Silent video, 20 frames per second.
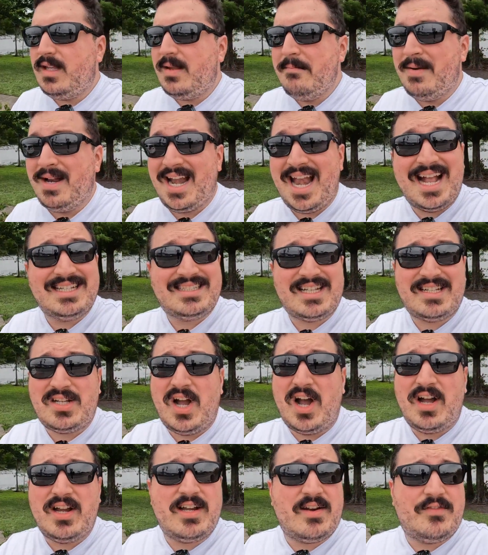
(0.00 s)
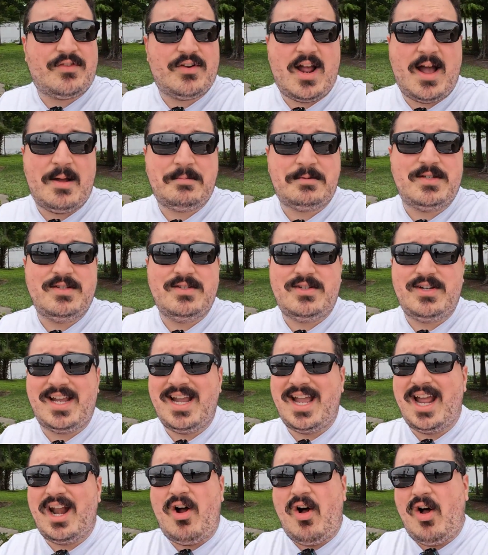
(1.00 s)
But it has a ton of different options. You can
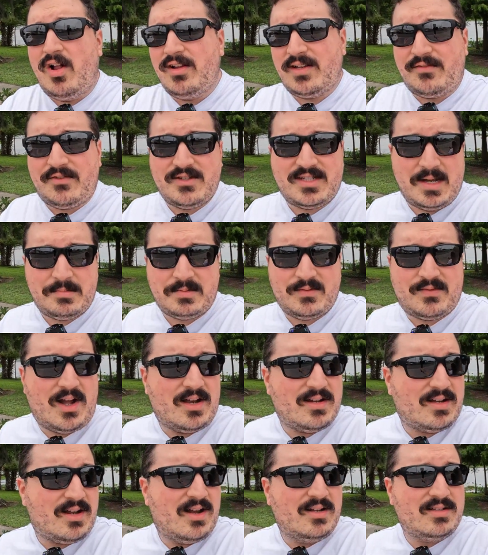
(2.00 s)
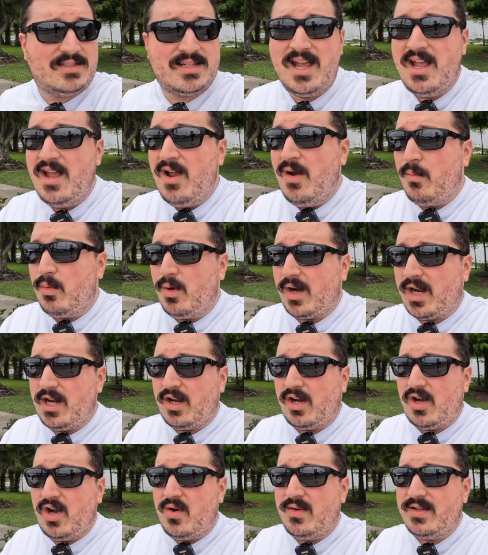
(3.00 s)
get all different types of hot dogs. We're gonna
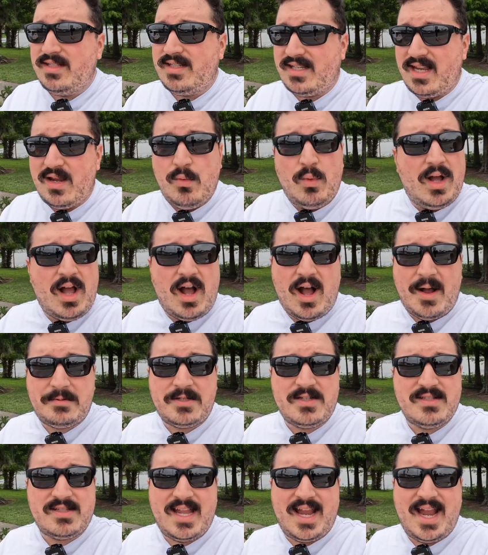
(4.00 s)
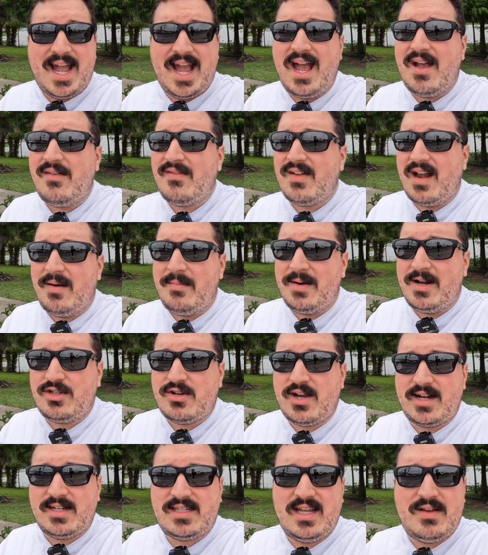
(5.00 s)
go and see what options they have, and I'm gonna
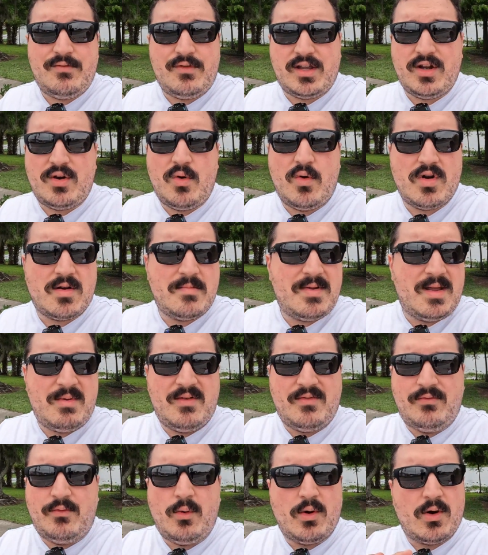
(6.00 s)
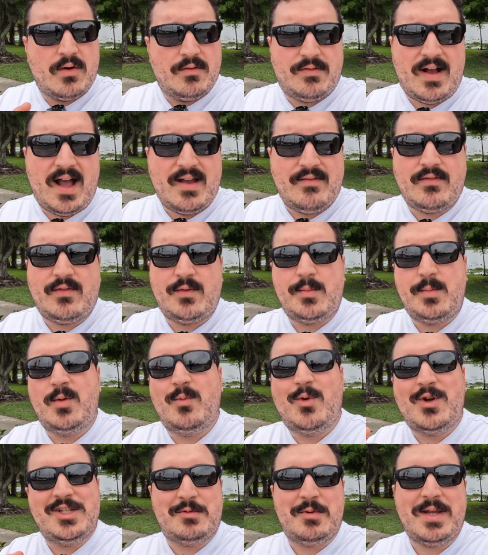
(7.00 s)
try to see if we could order maybe 4 or 5 of them,
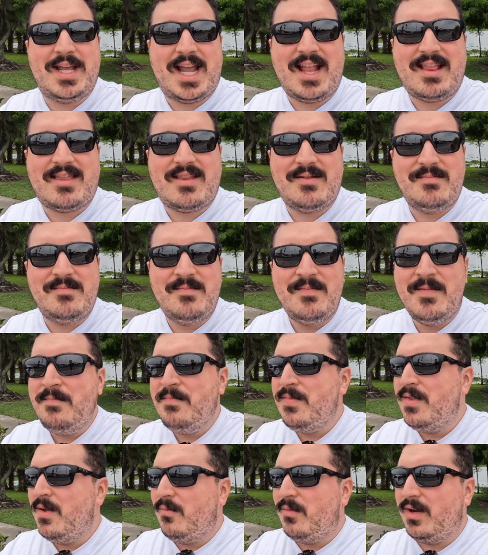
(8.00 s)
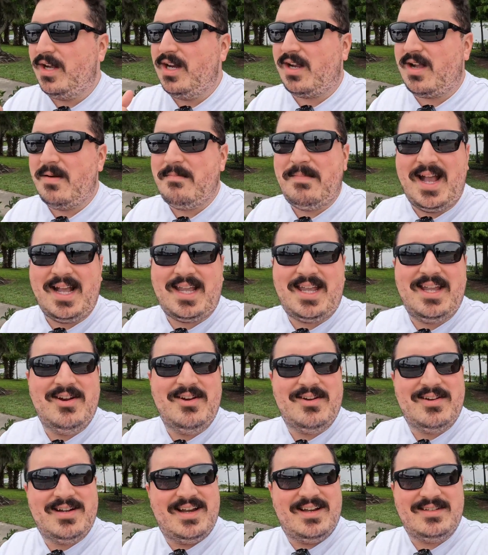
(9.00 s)
and once we get them, we're gonna come back
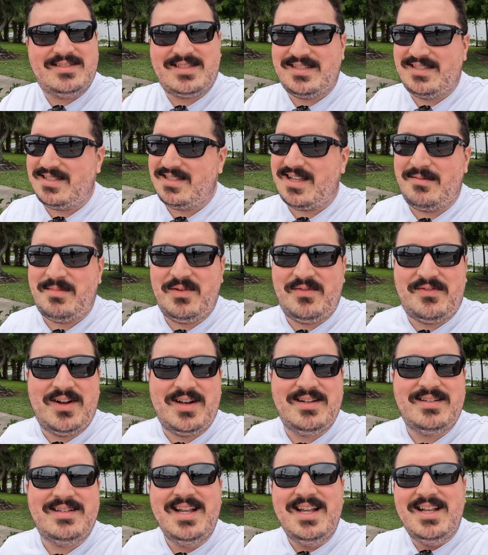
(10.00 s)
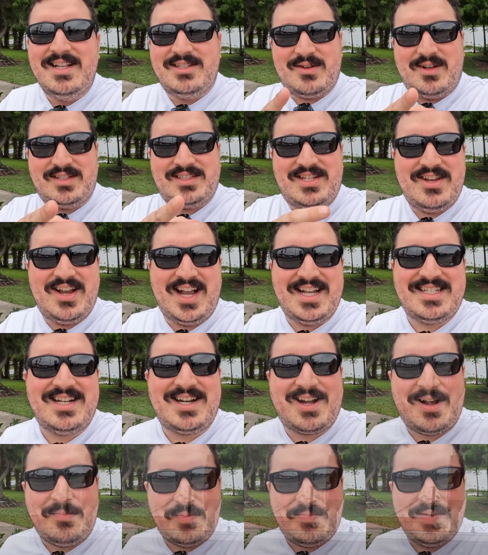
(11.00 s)
here and it's gonna be fun. So I'll see you guys in a
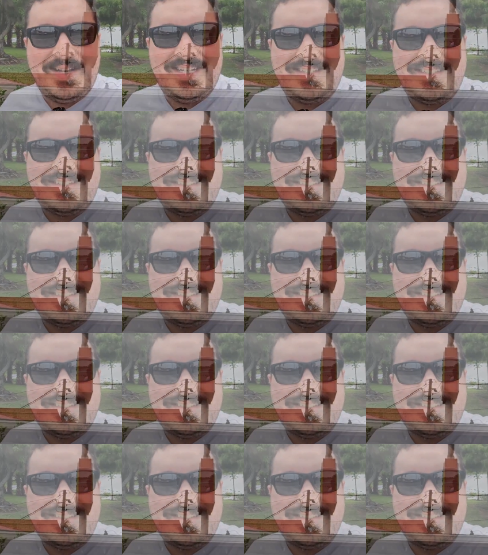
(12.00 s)
couple minutes.